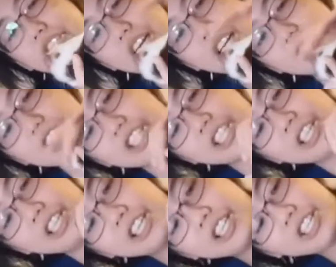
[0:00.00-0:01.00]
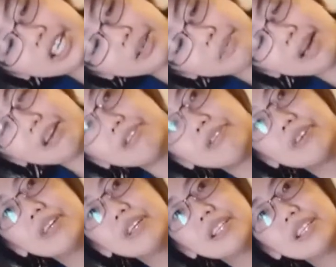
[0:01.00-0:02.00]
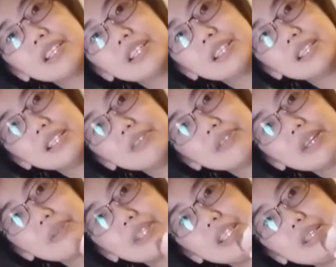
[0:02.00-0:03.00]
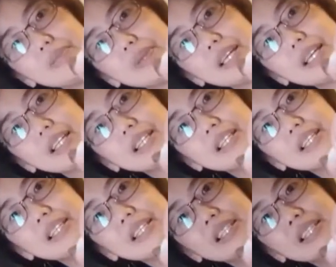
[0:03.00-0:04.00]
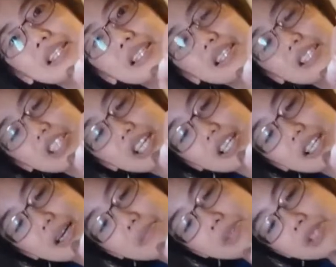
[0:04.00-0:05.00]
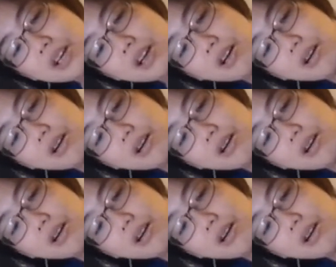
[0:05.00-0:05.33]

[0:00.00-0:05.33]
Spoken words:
discharge. Check the mouth. Lift up the lip and check the gums.